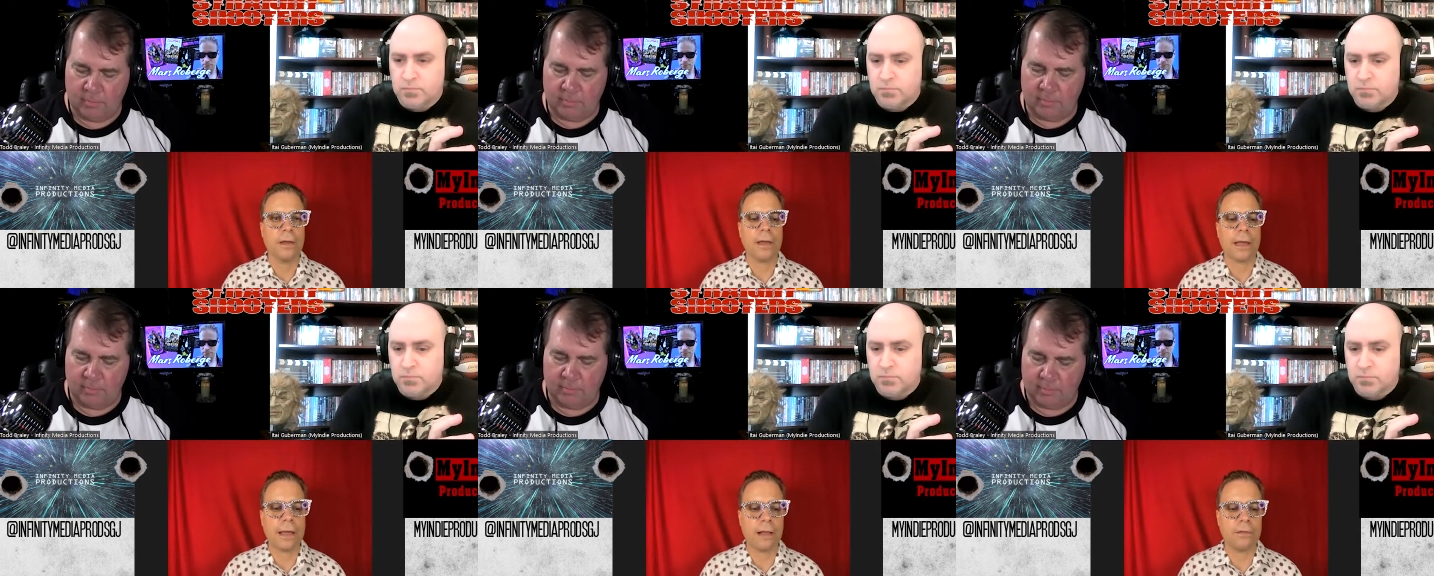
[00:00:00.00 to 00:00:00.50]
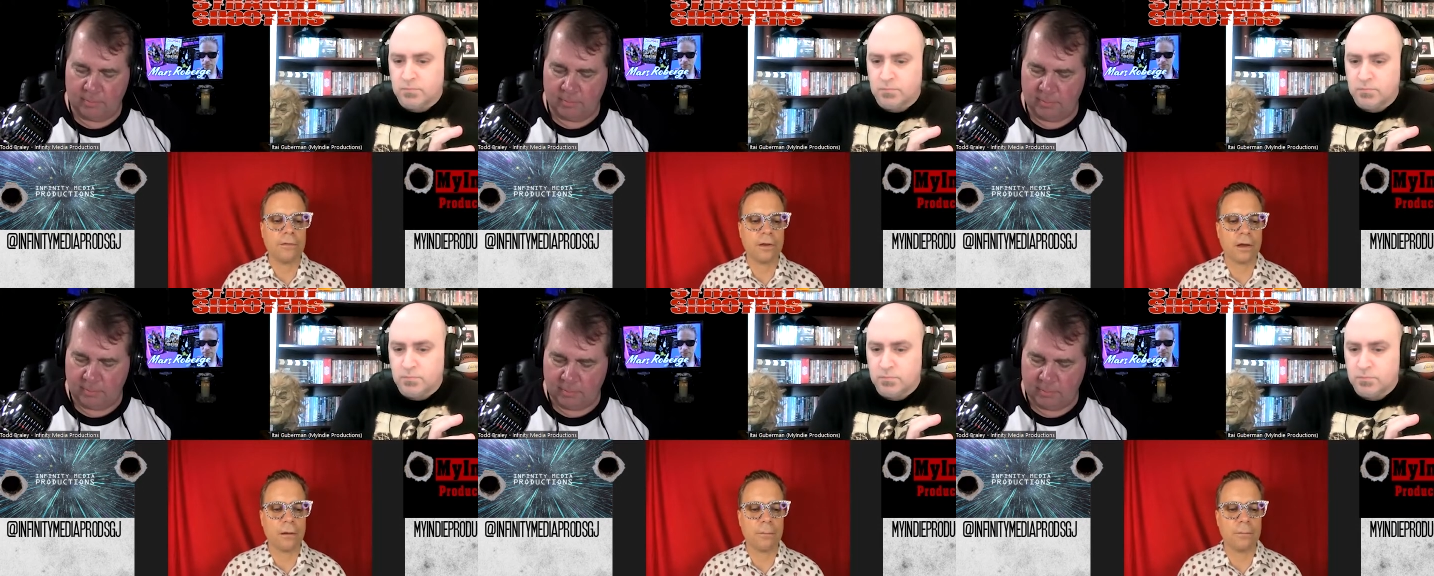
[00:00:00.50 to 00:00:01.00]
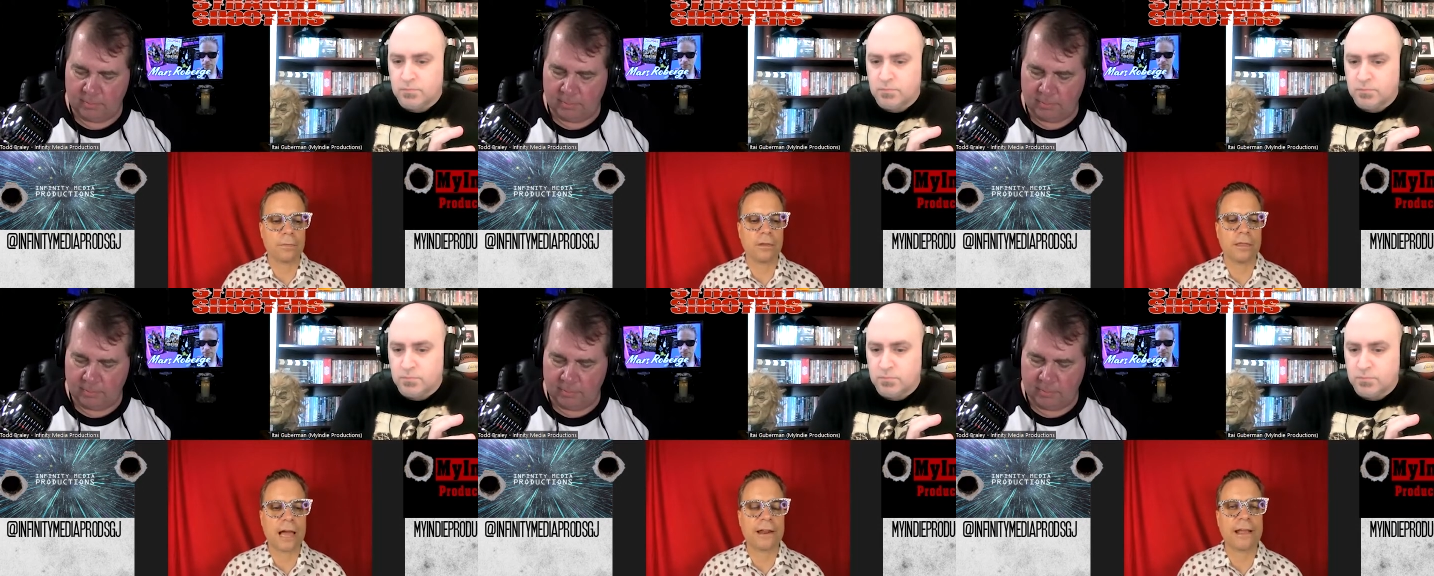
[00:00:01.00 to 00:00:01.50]
Speaker 1: and um,
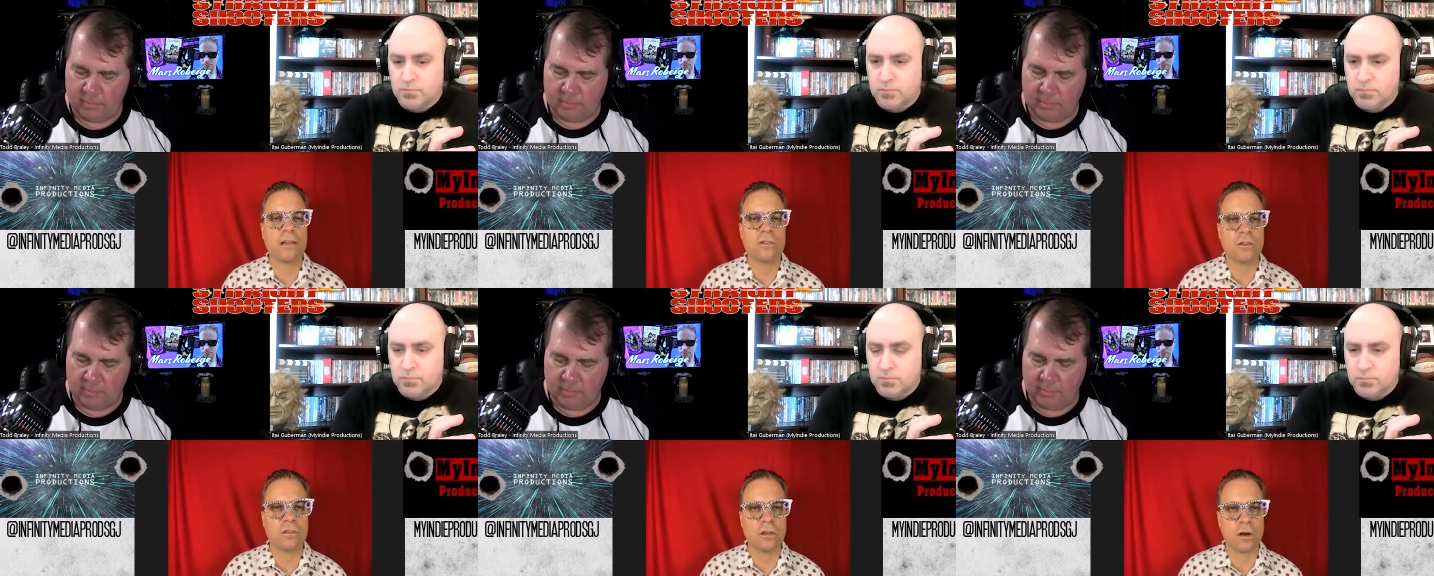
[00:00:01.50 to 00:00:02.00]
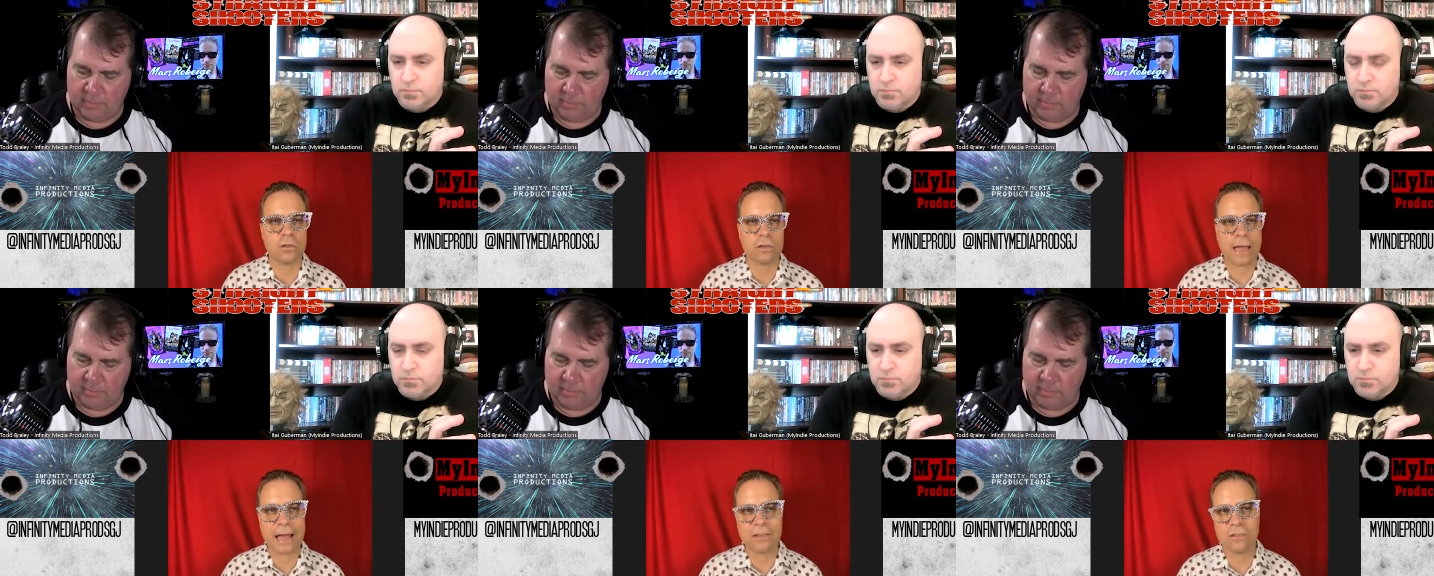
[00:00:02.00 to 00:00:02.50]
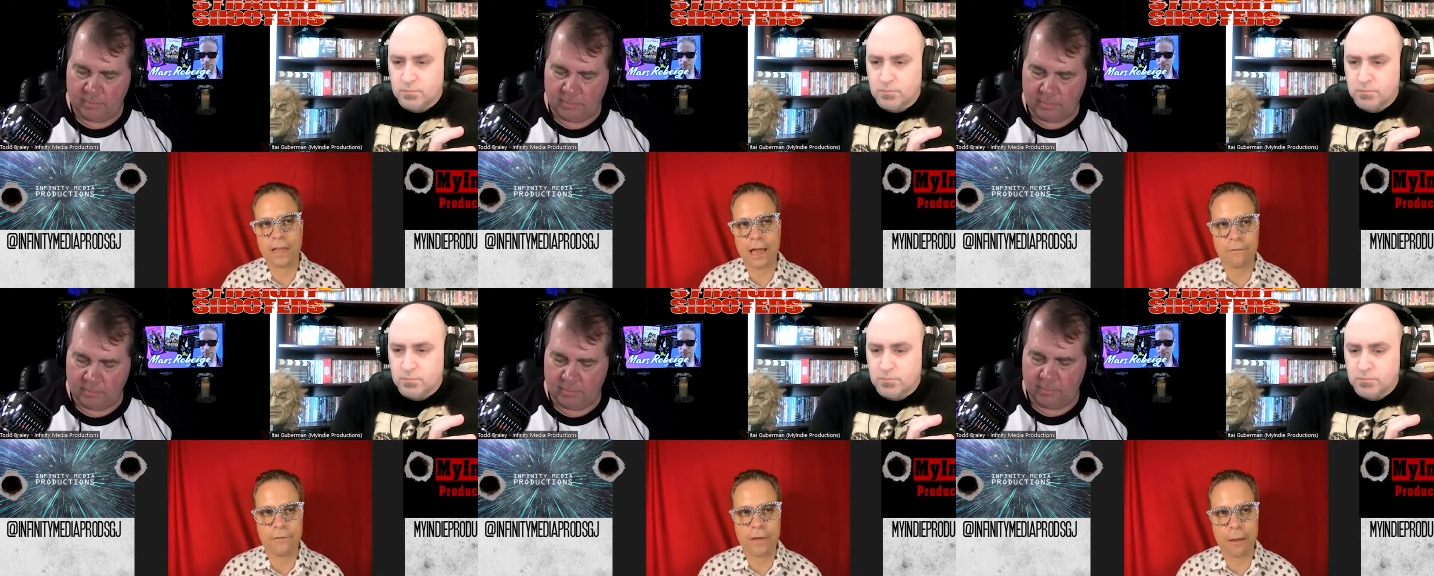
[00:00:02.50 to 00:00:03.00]
that has the song "Sad
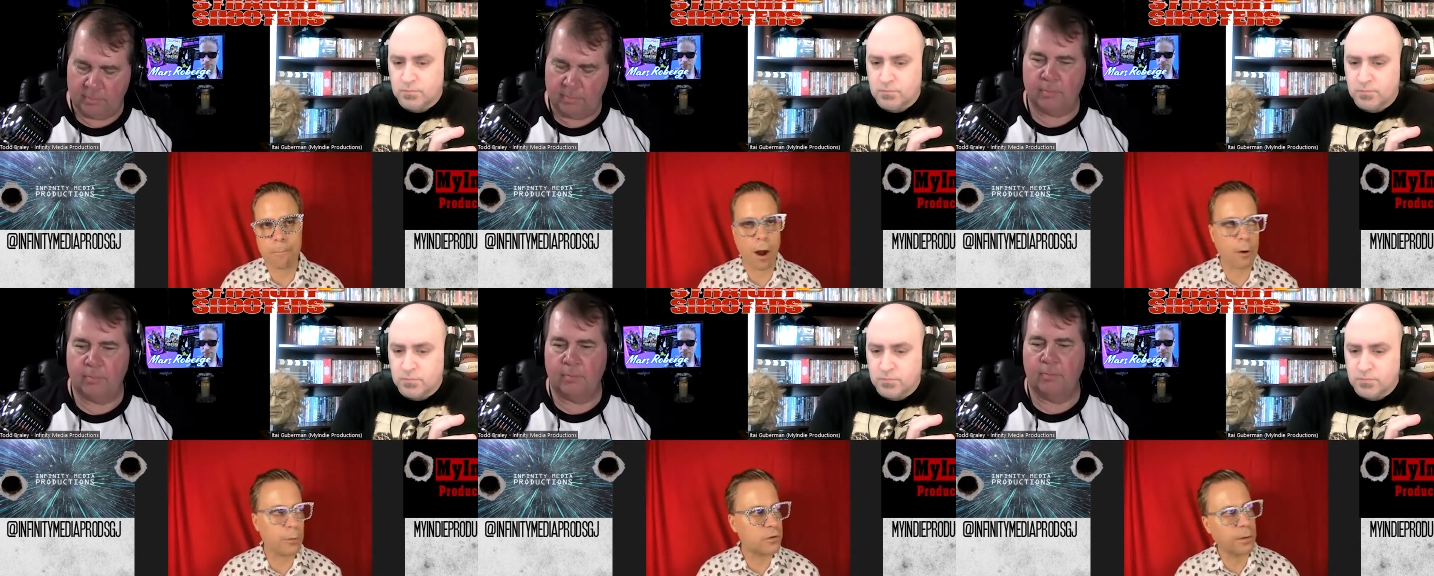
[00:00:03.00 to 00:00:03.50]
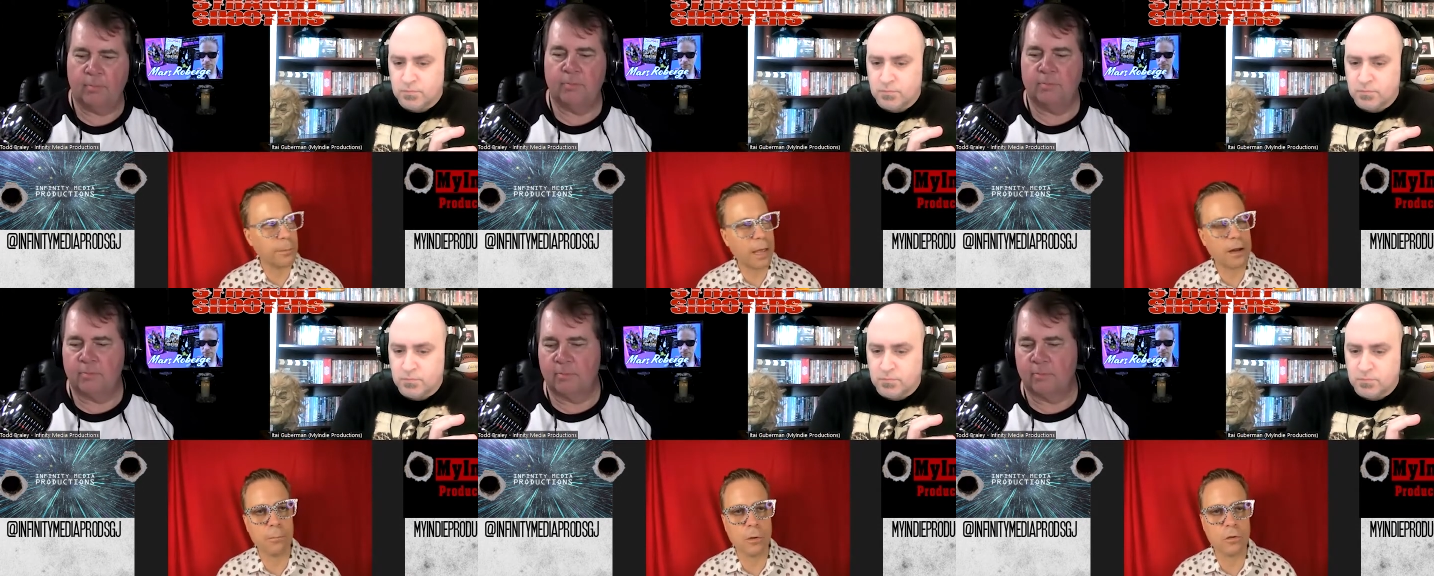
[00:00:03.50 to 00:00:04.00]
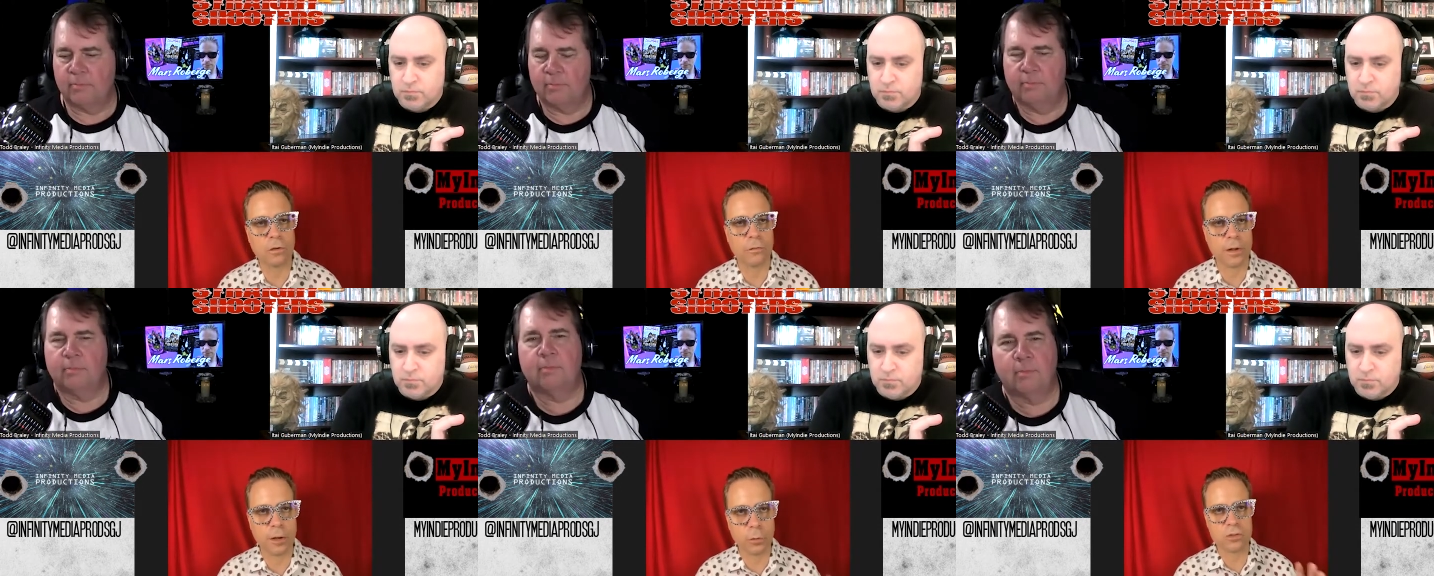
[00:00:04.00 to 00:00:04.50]
Sad Vampire," which we made a music
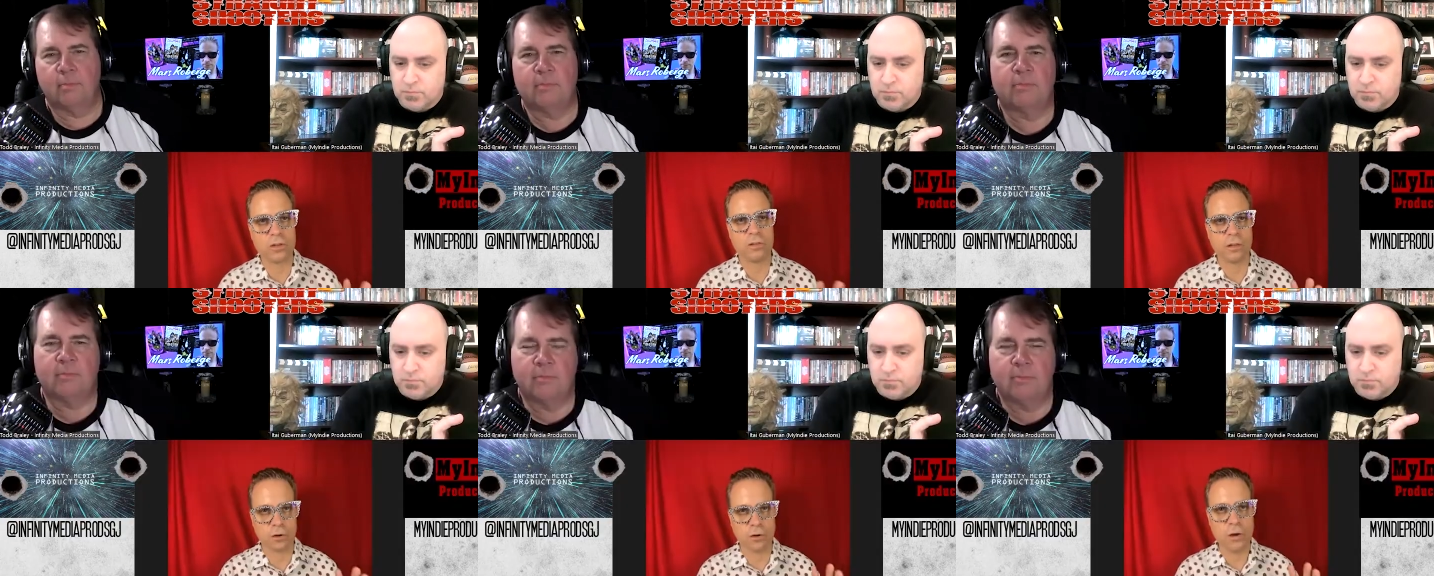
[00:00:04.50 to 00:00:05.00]
video, which is the